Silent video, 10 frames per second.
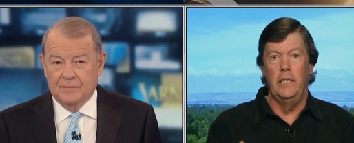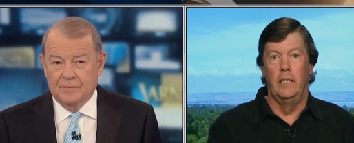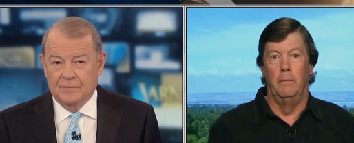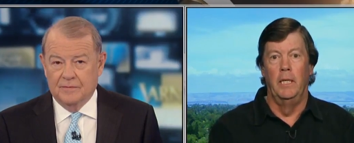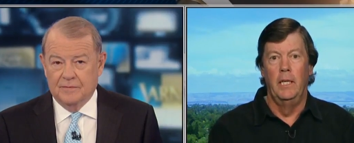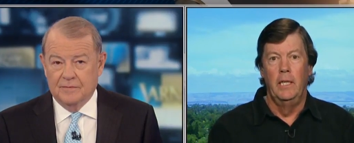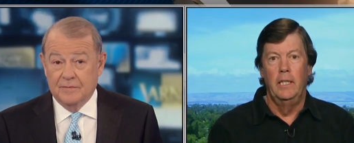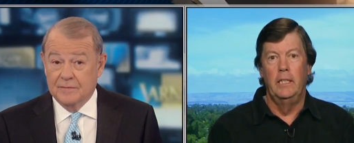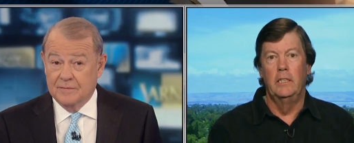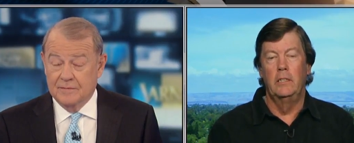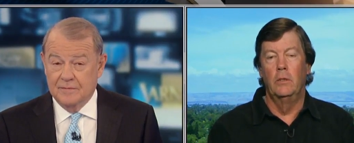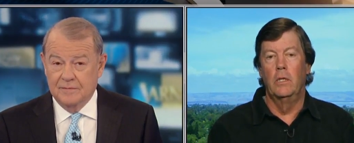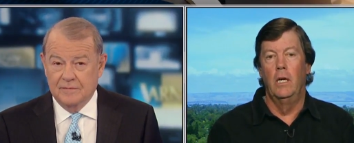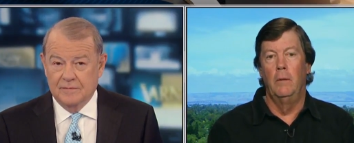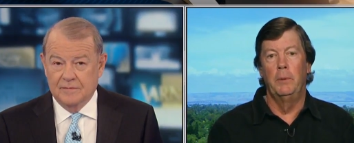Speaker 1: in them. It is so
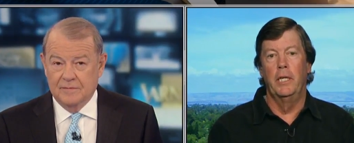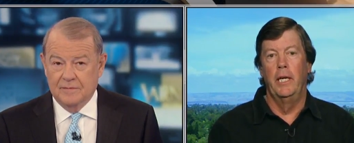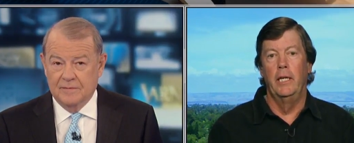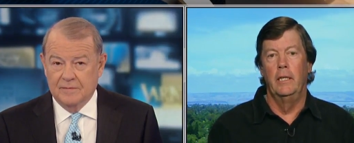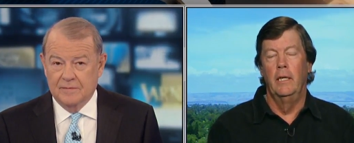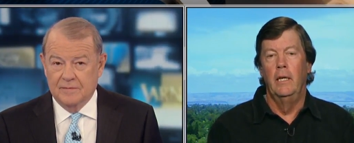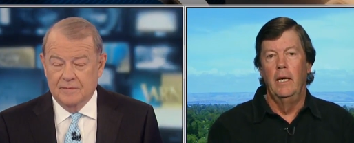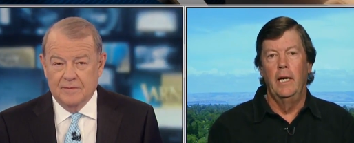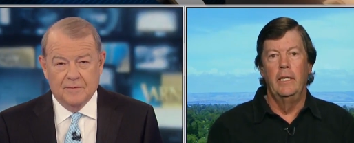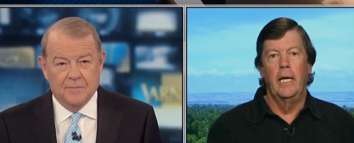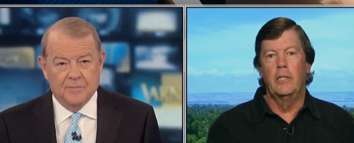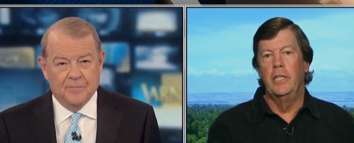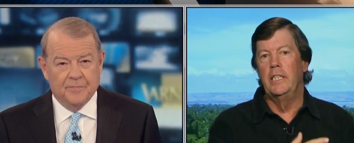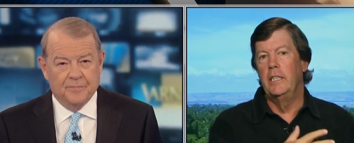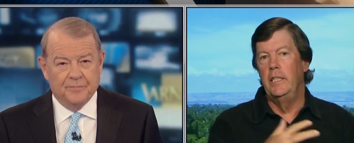complicated, and that
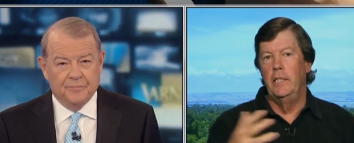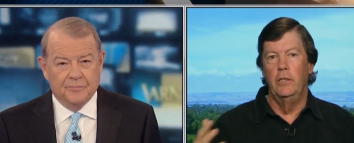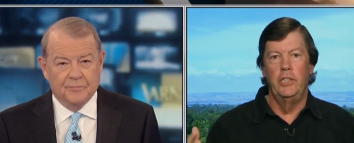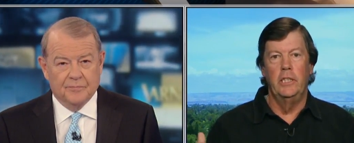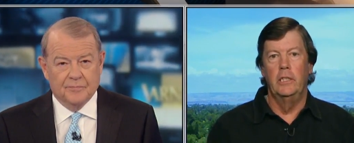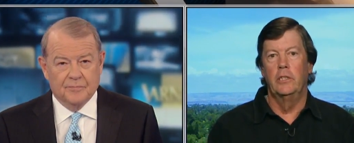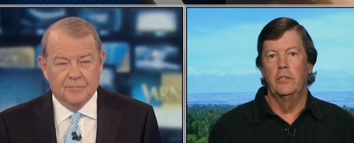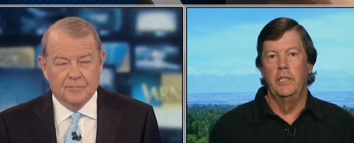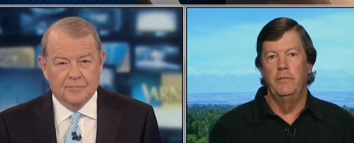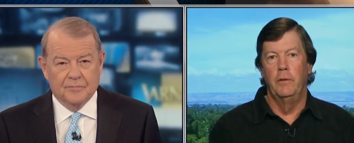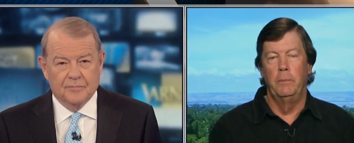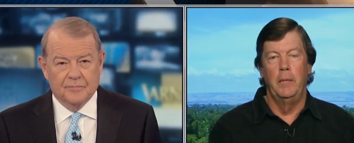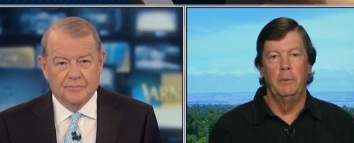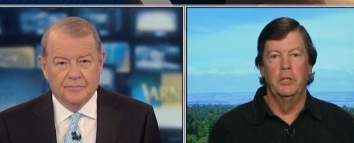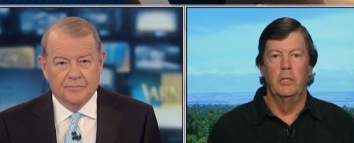creates a huge industry for
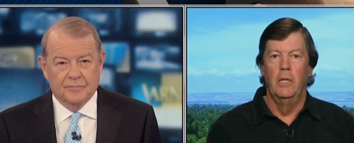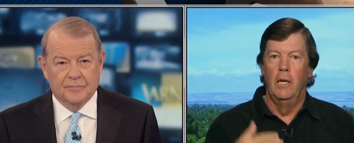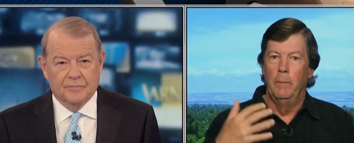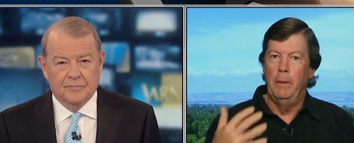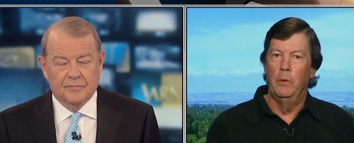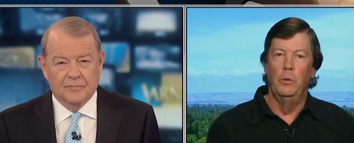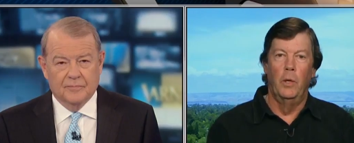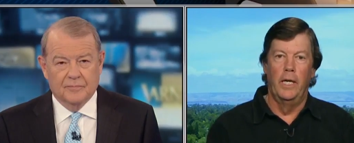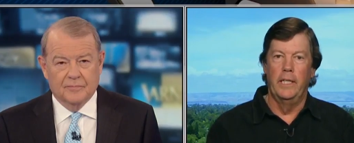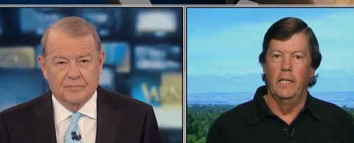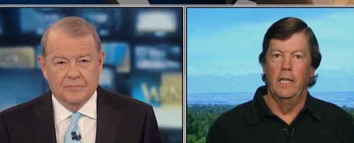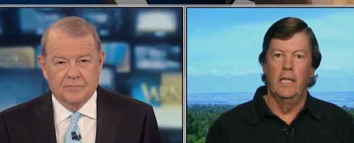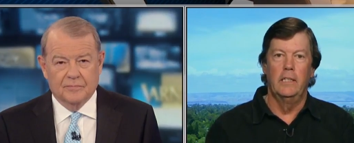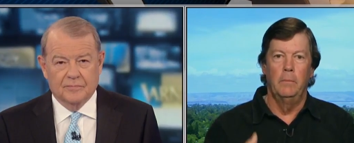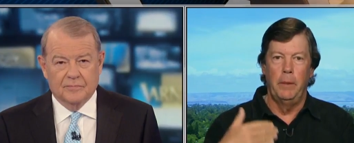people. So people who want to get
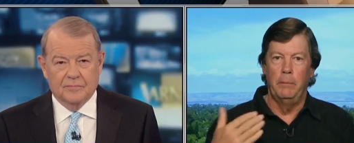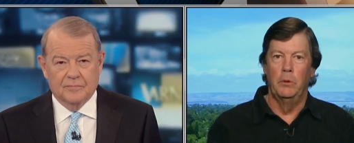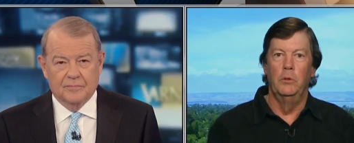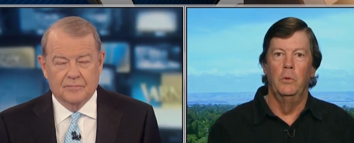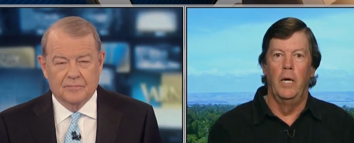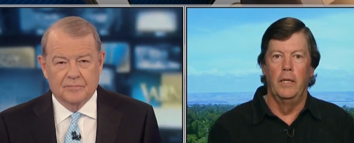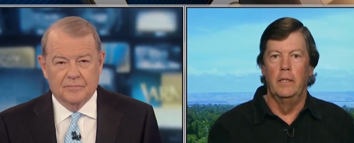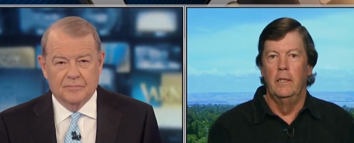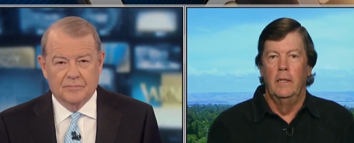elected, people who want to